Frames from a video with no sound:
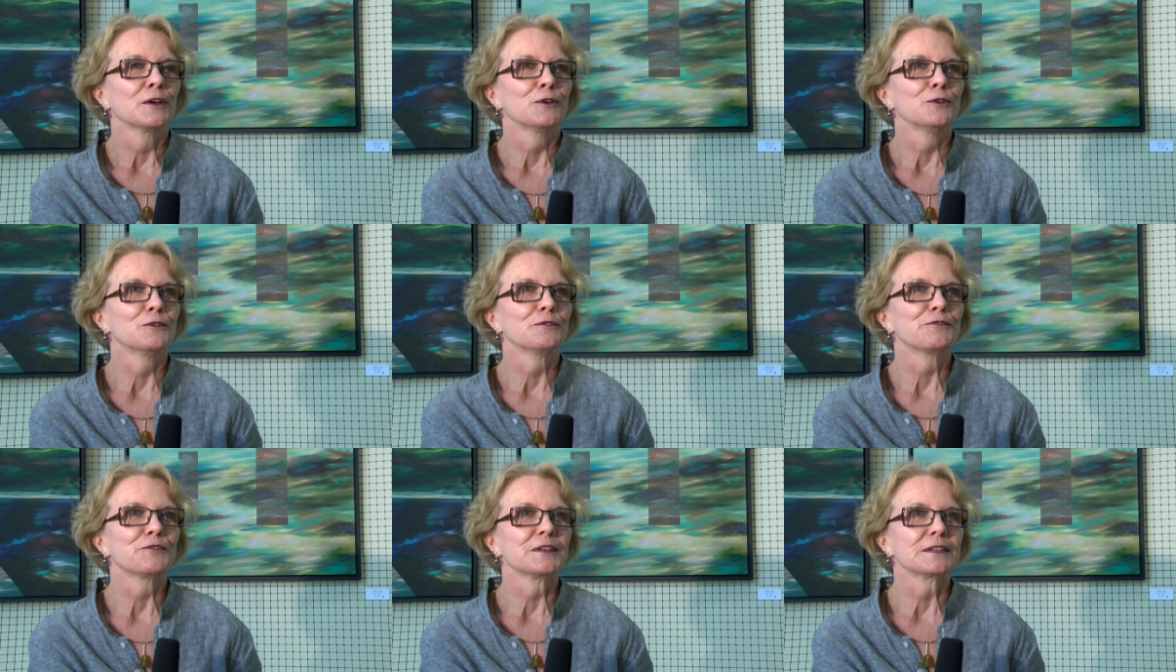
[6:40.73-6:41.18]

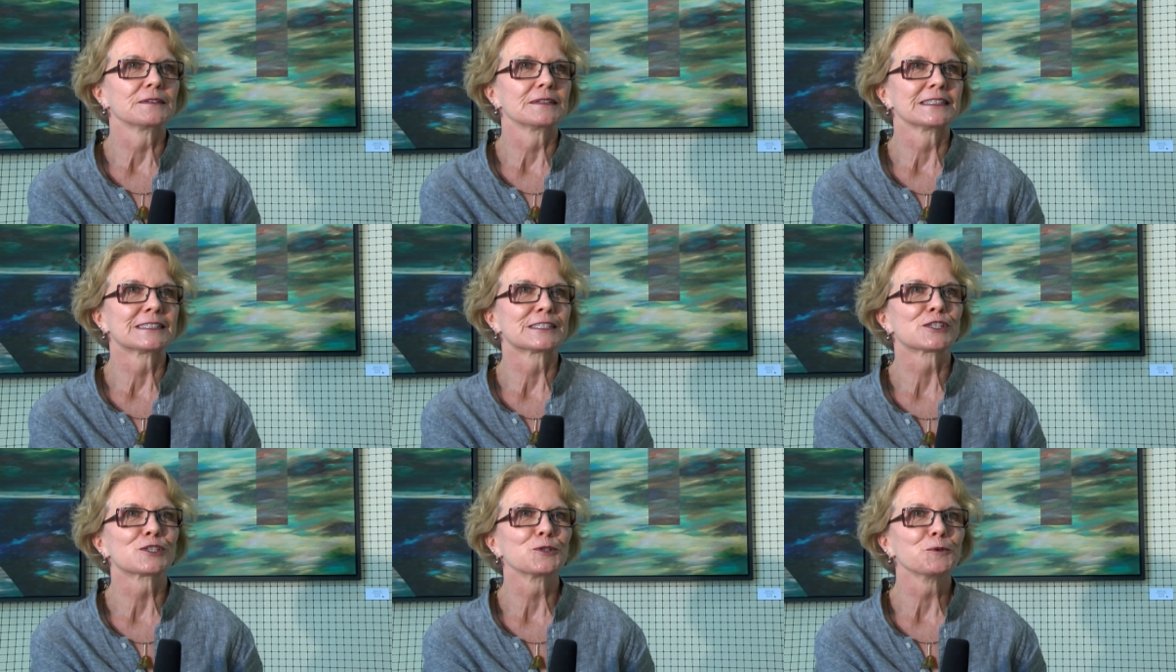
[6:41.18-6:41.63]
You know, if it,
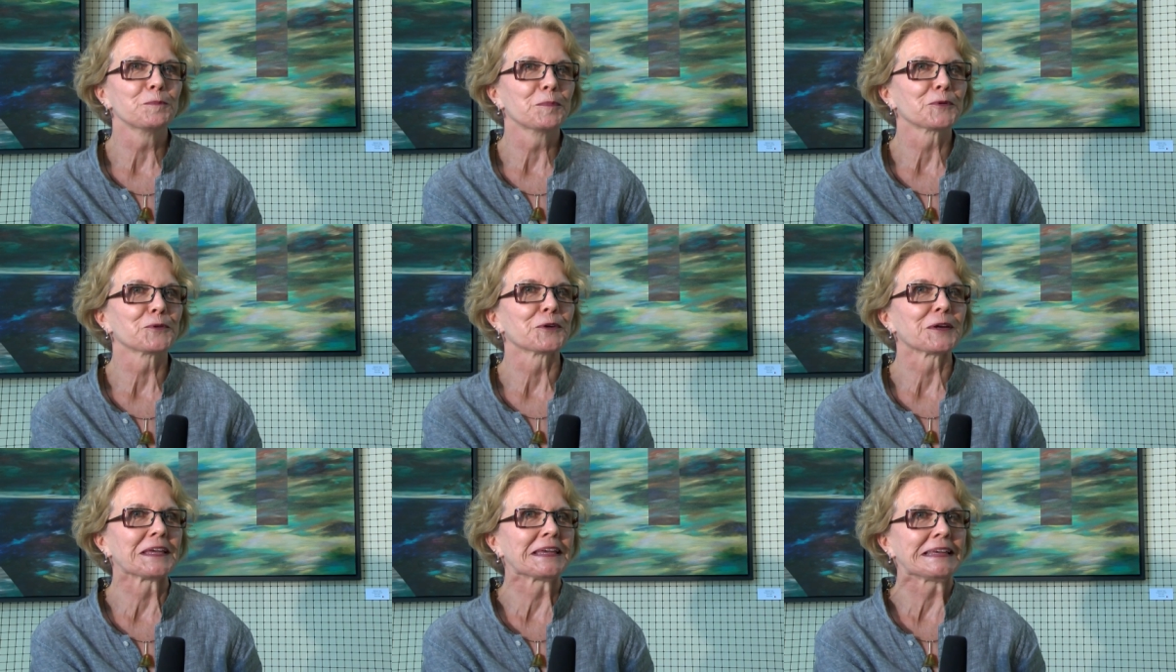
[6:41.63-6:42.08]
it's
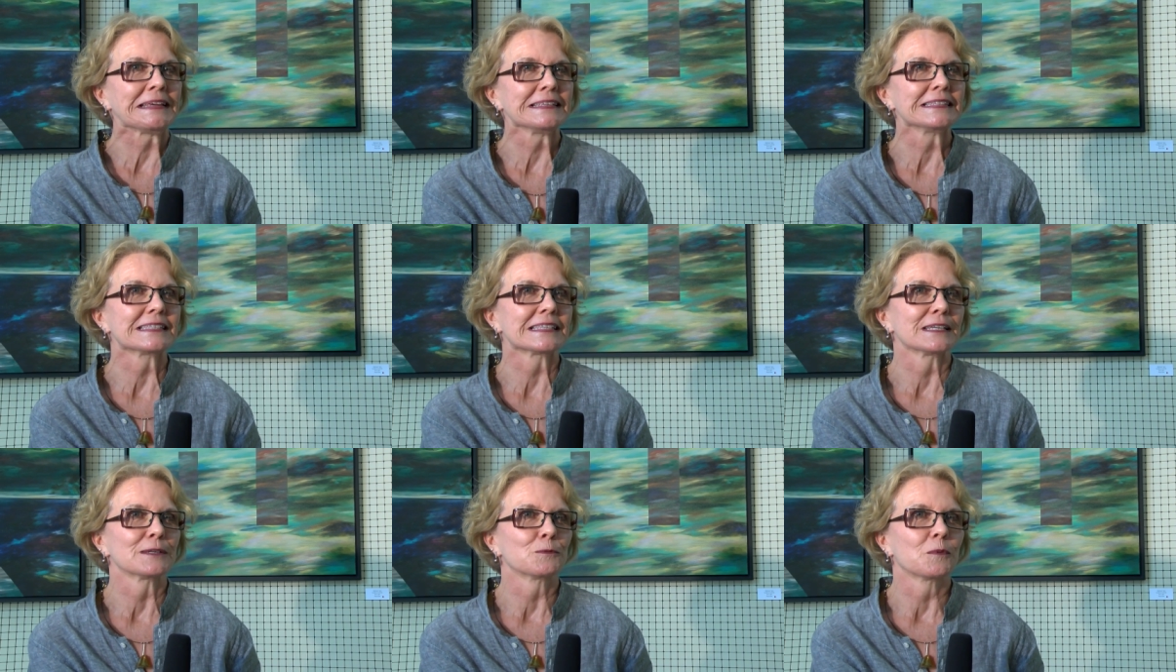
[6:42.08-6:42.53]
super
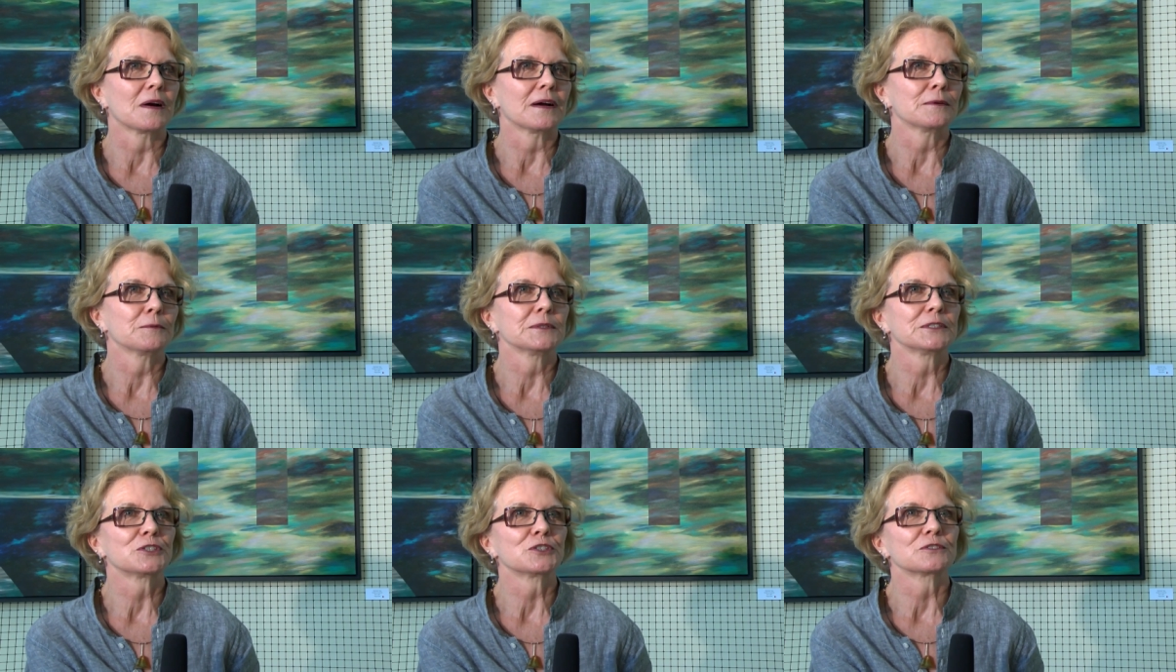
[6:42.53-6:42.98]
easy,
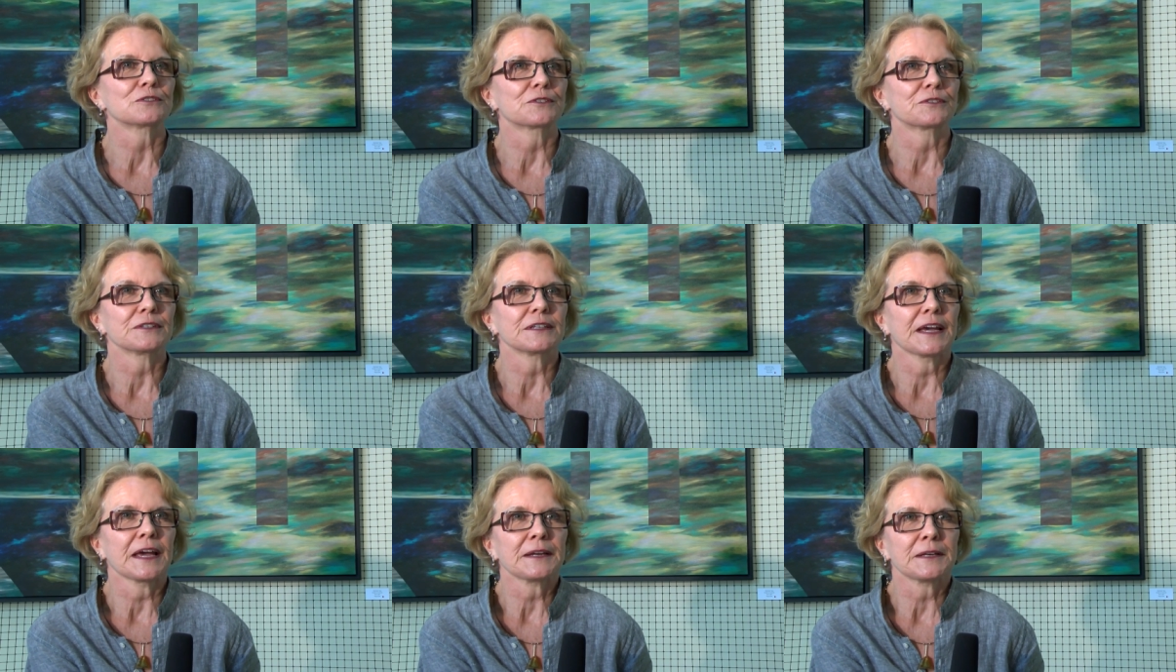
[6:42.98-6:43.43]
why would you
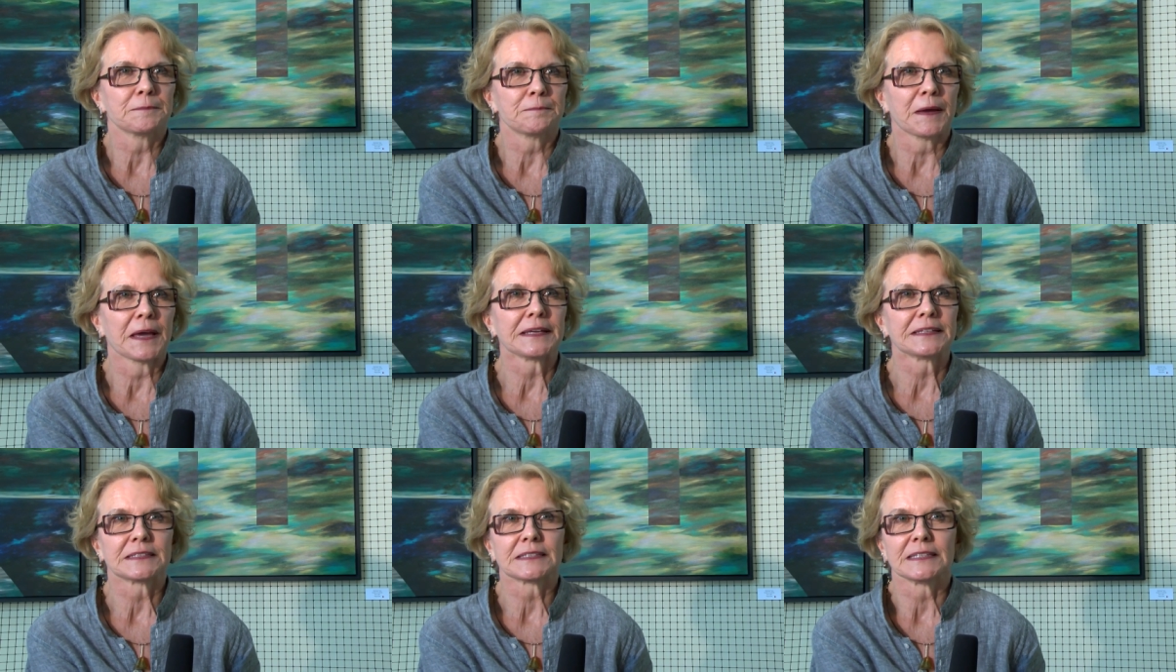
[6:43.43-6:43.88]
create a
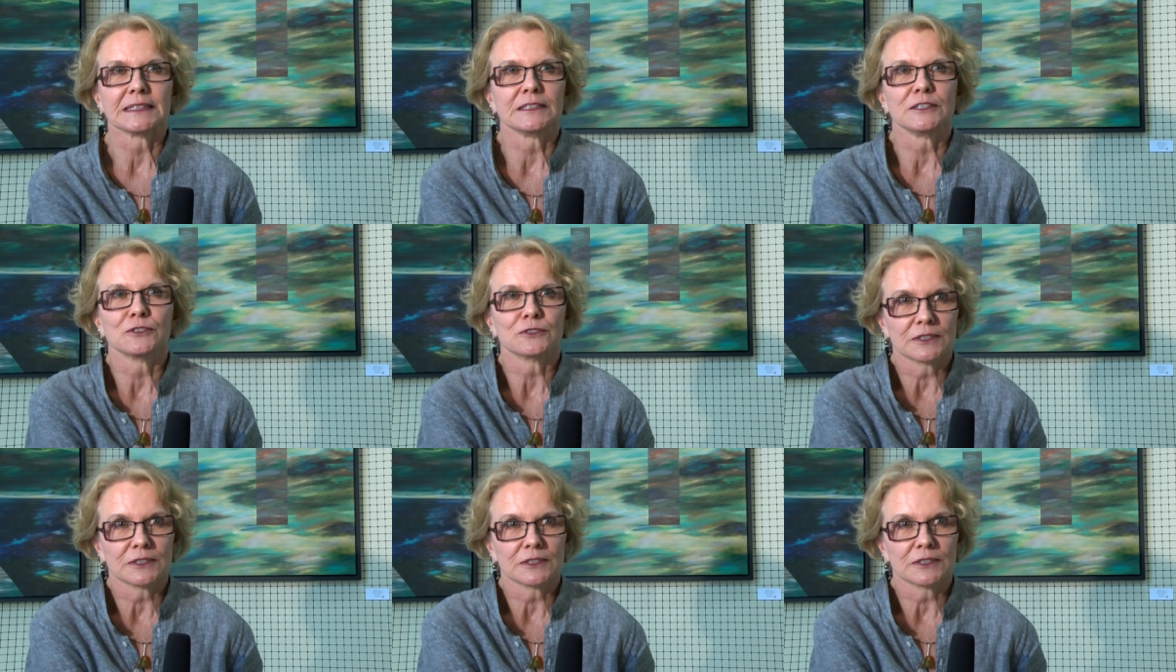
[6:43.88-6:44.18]
painting?